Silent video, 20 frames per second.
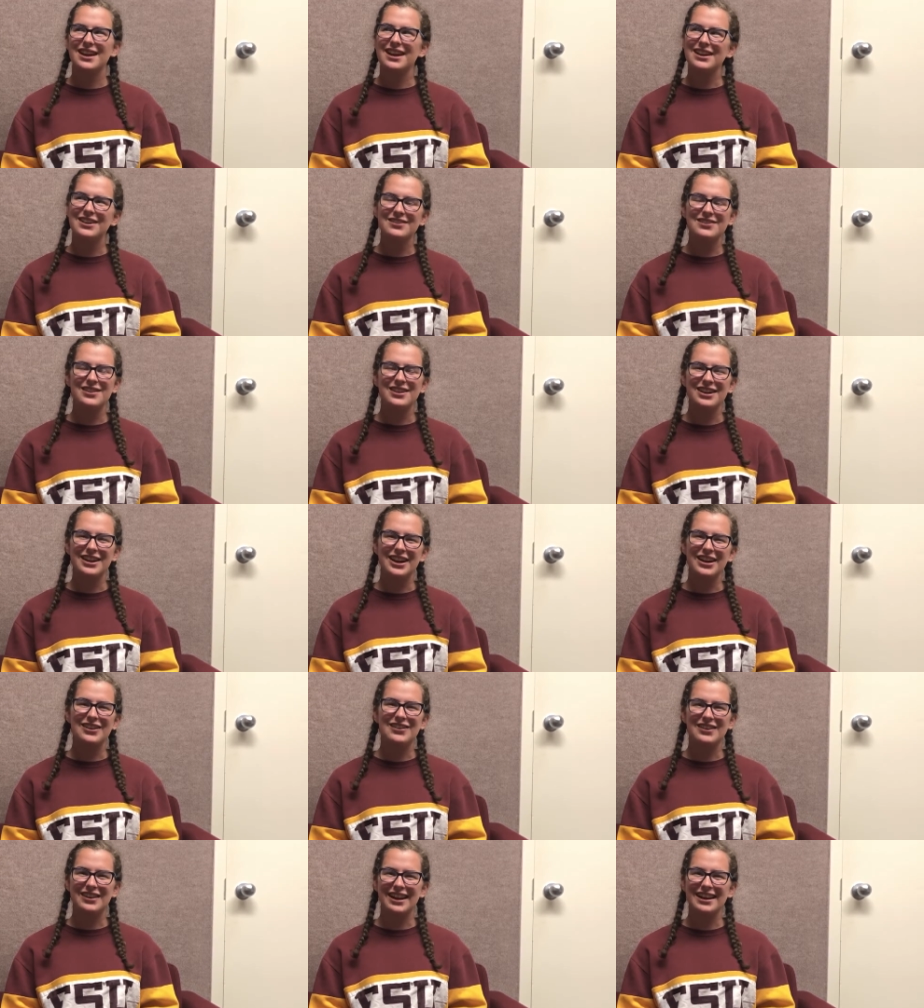kind of figure
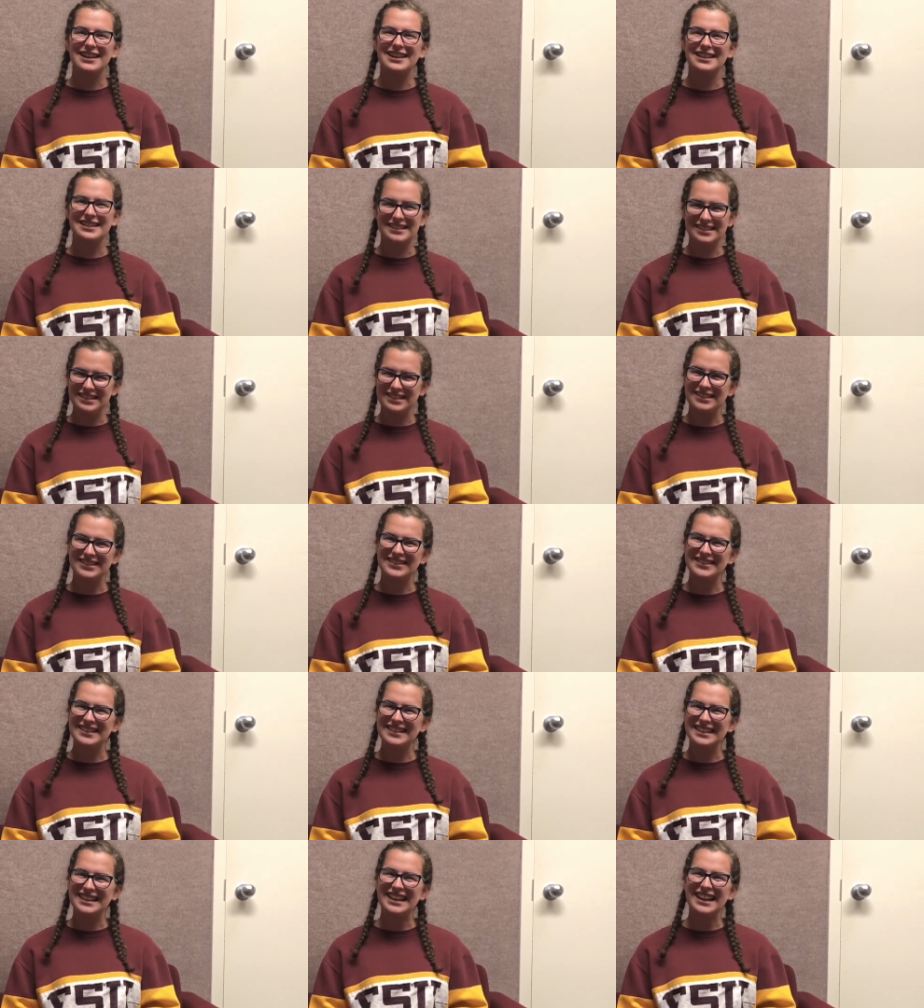out what I need to
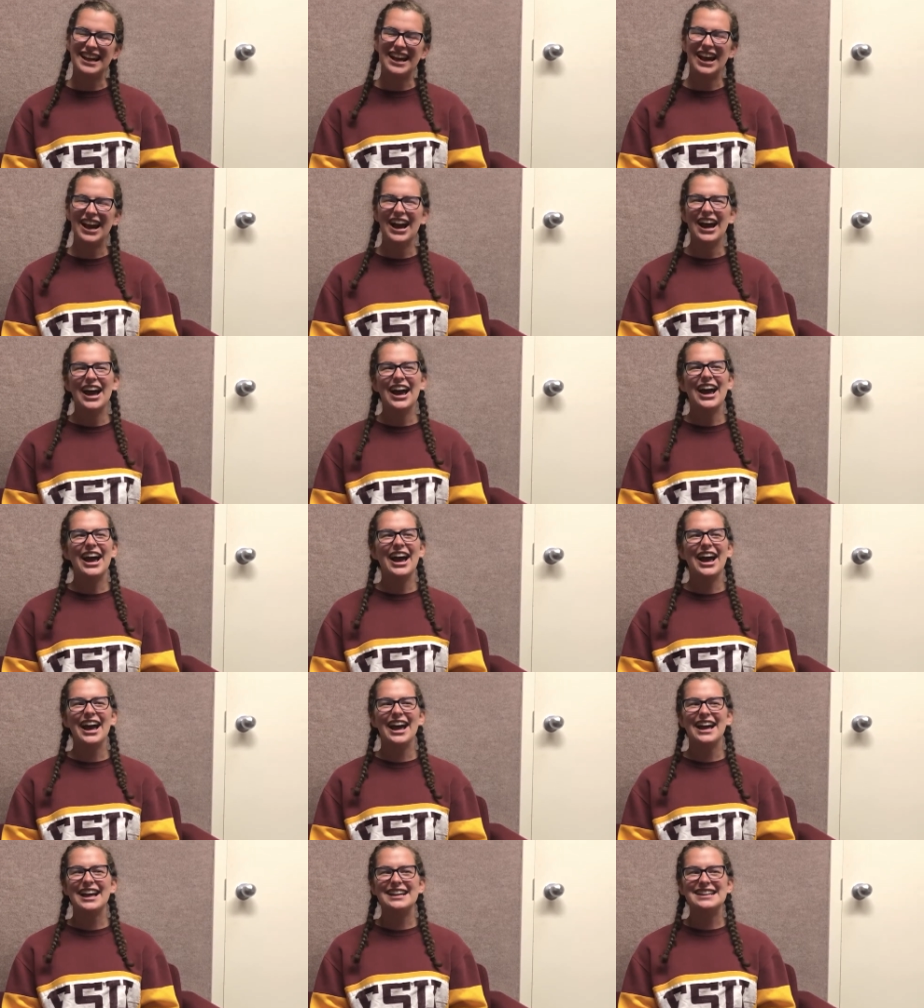do.
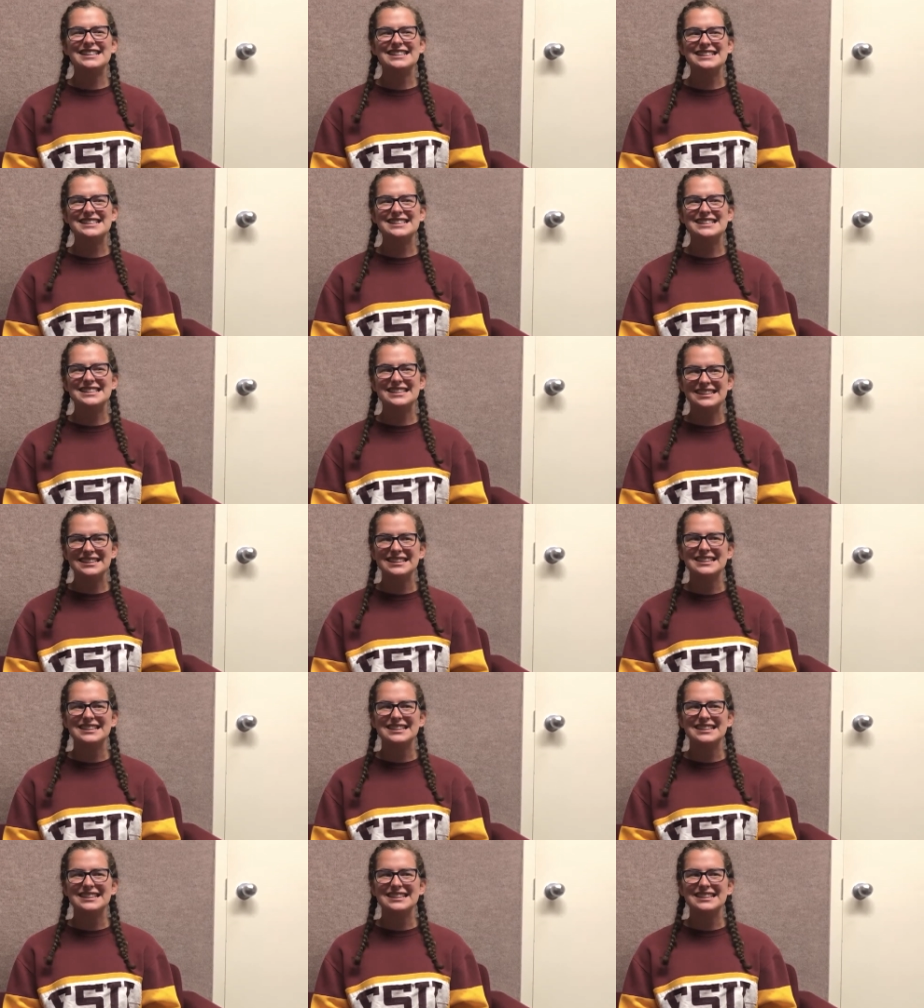And